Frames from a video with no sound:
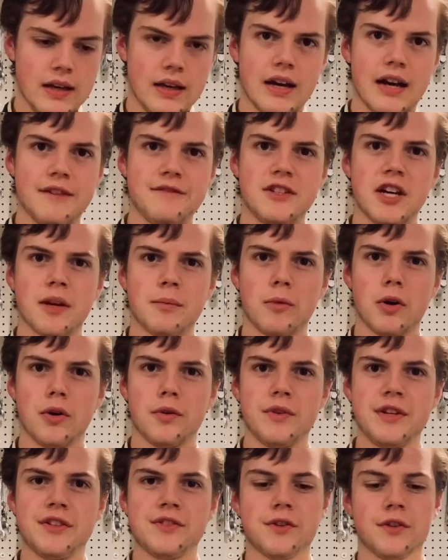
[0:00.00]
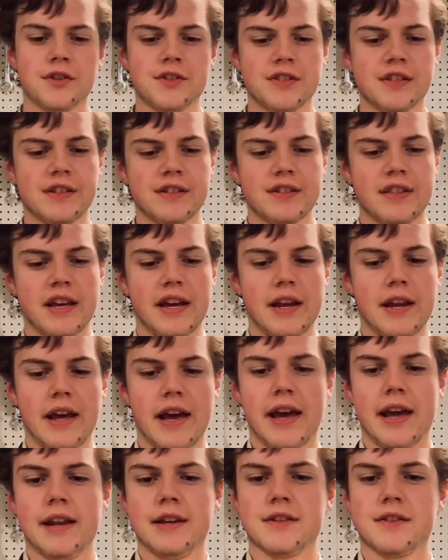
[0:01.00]
I've done more research since then,
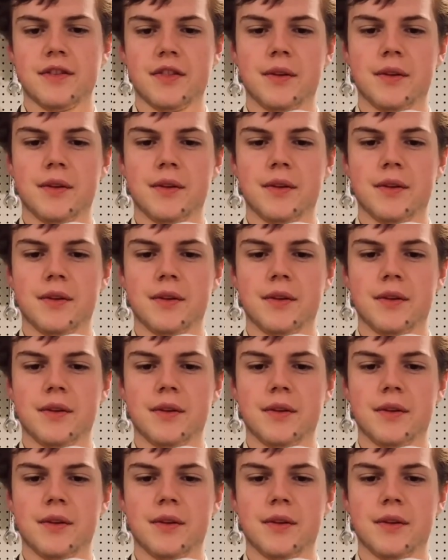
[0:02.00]
and